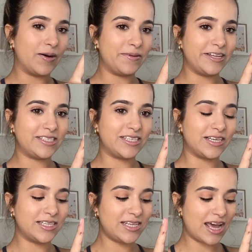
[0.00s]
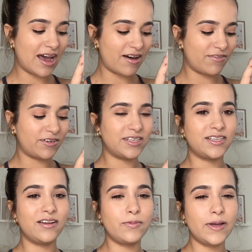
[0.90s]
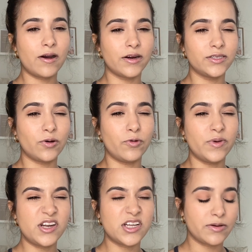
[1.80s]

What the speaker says: It does have, it's a little bit hard to open,